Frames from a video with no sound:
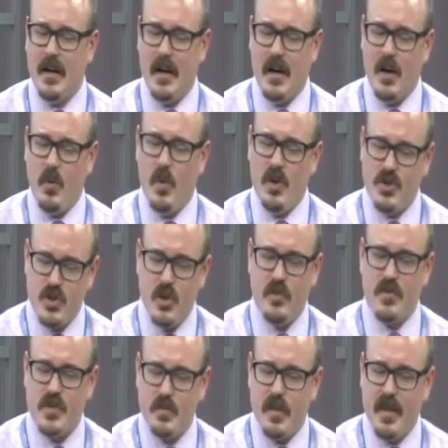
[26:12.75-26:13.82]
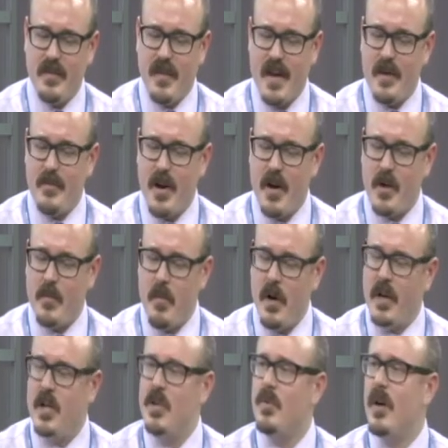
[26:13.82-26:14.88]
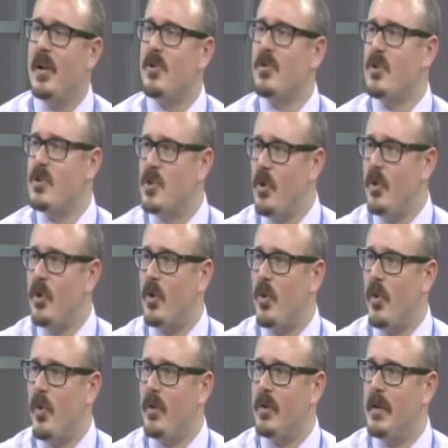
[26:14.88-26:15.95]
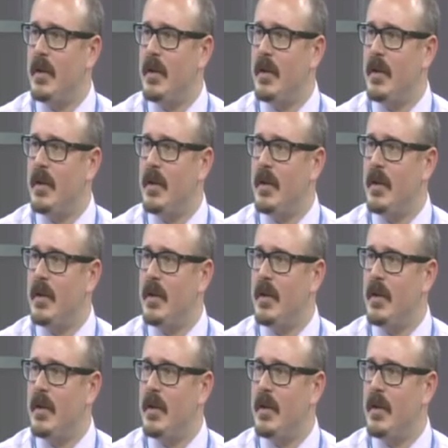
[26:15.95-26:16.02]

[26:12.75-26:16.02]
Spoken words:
Once you've spent that amount of money, you enter the donut hole,